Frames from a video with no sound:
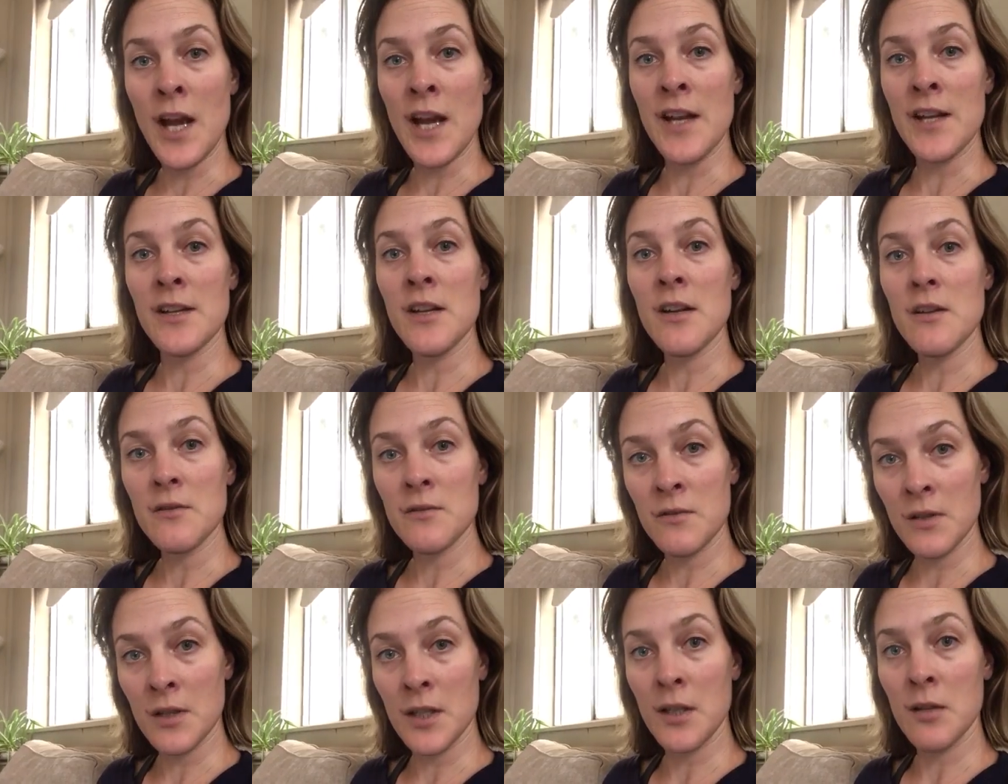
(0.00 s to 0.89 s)
can
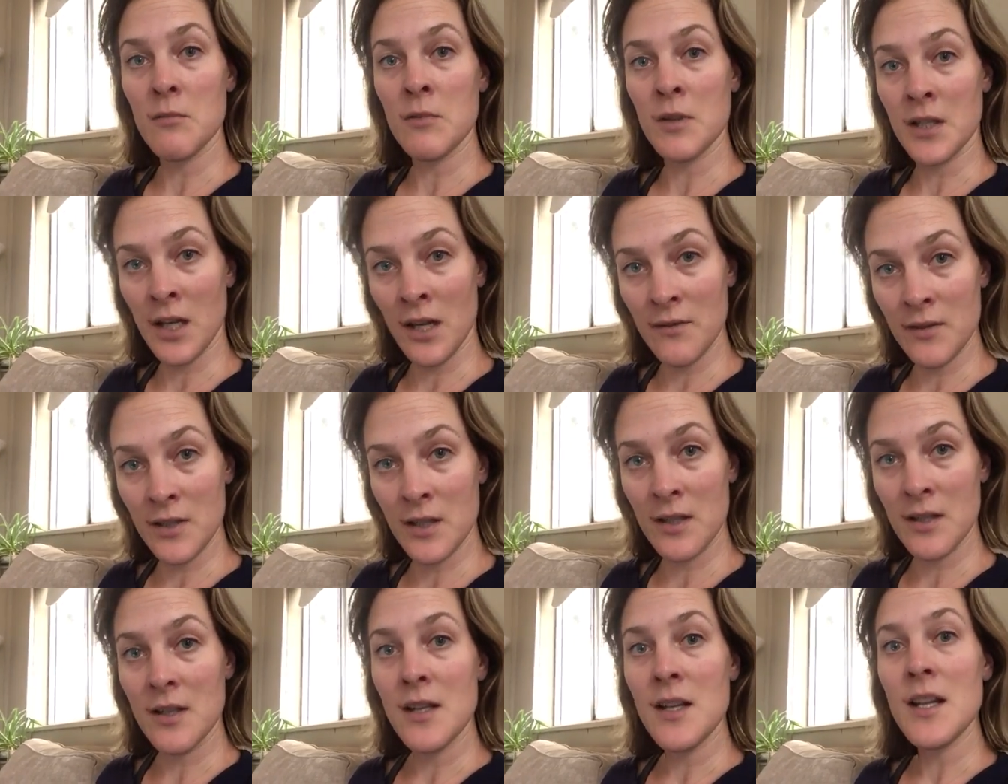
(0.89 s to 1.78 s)
fully recover
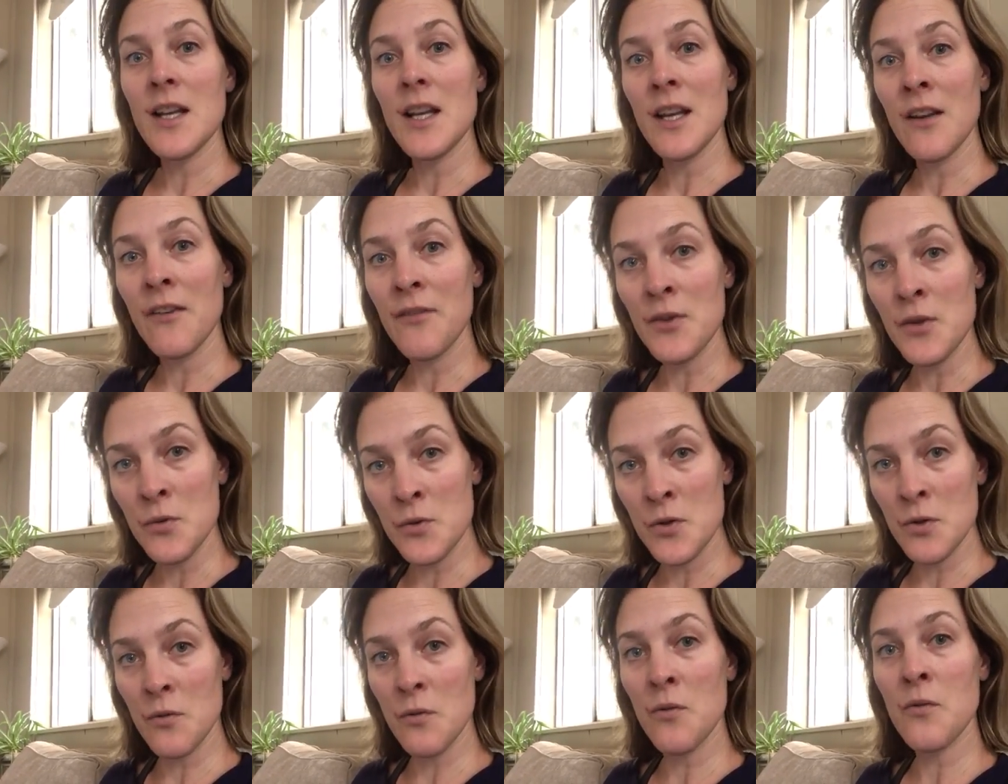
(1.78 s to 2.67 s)
if you
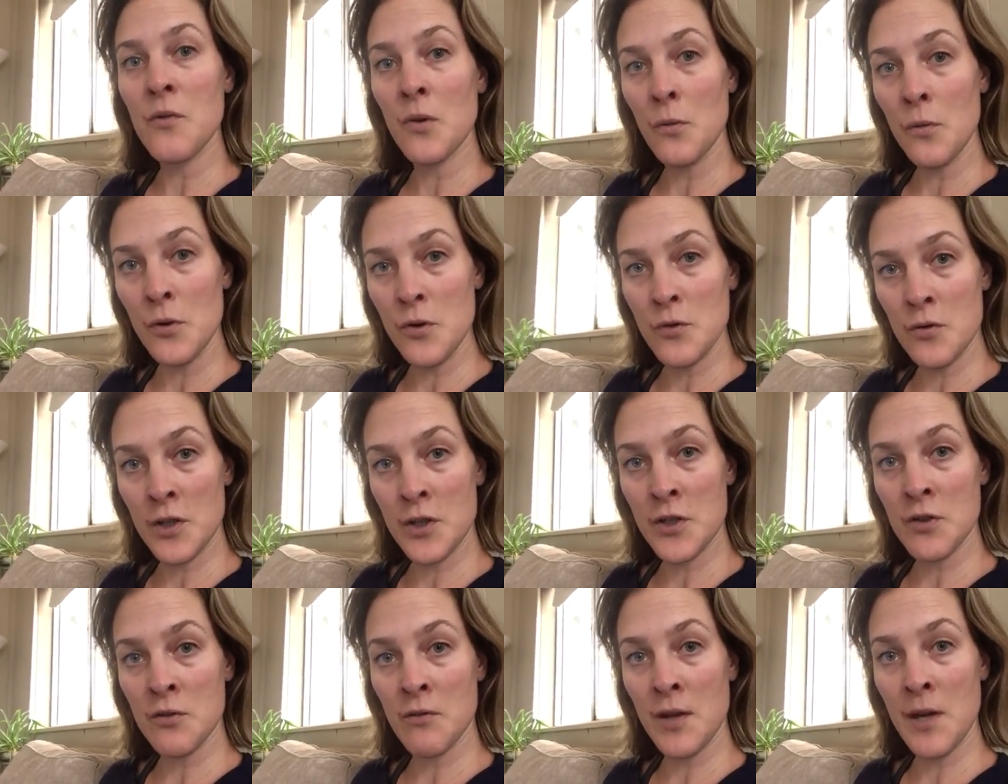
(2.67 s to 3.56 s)
do full
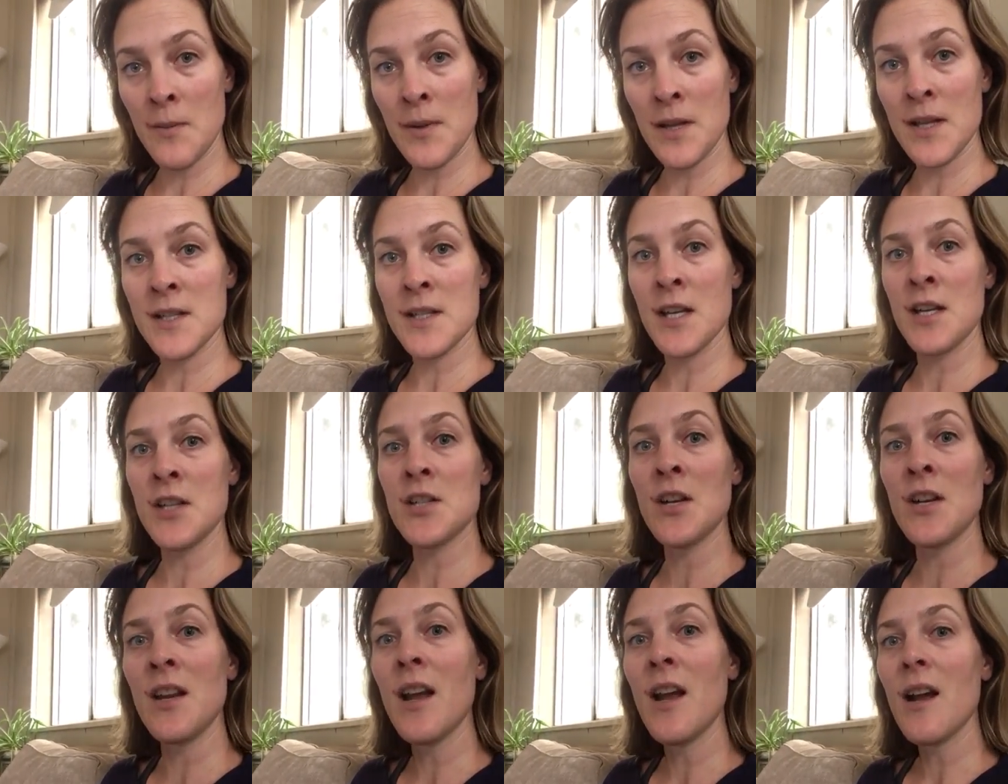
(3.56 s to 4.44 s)
nutritional
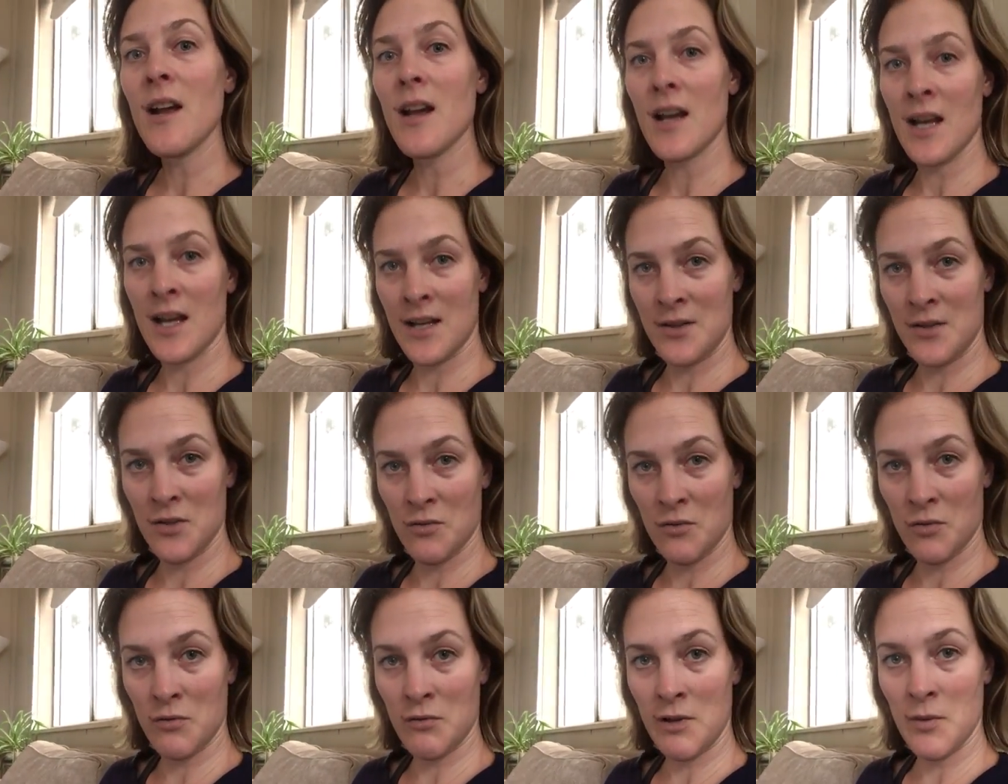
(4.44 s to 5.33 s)
rehabilitation and
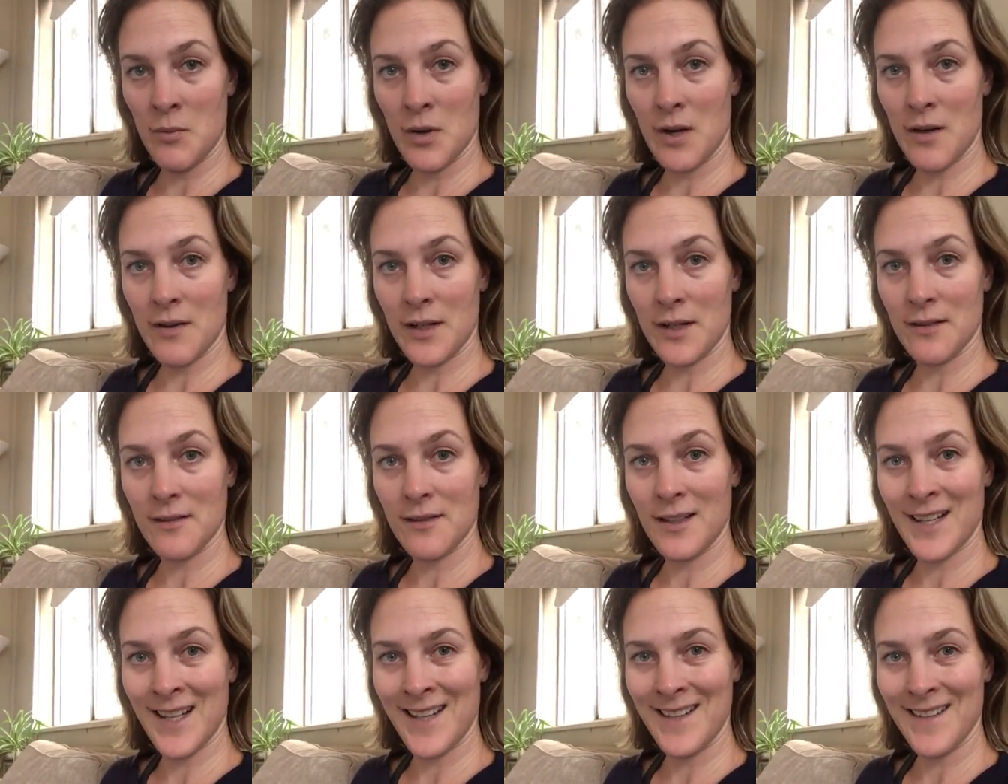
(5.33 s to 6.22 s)
neural rewiring.
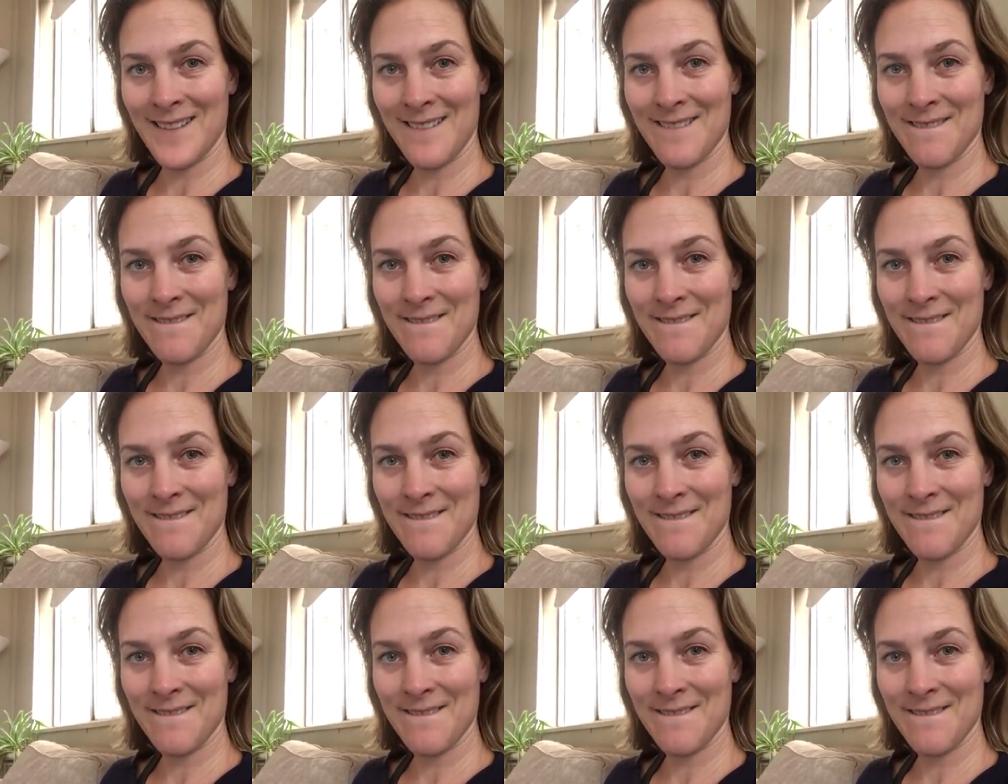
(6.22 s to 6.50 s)
Okay?